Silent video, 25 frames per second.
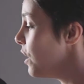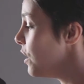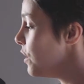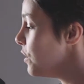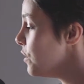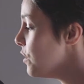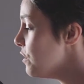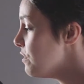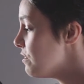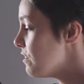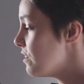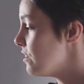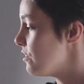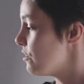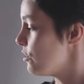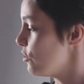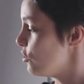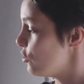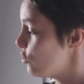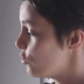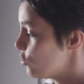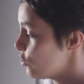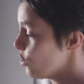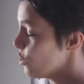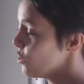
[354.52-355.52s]
Use it to
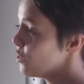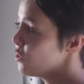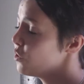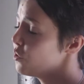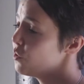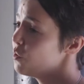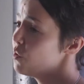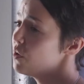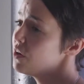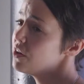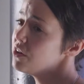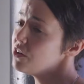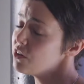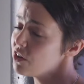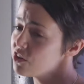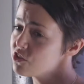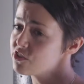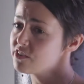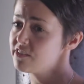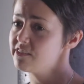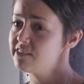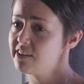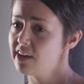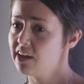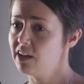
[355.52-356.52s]
show, not
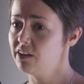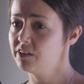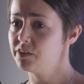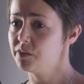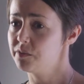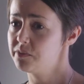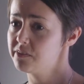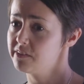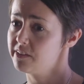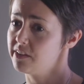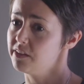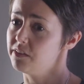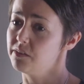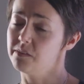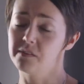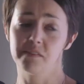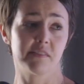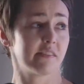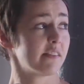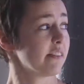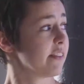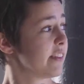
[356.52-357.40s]
just tell your skills.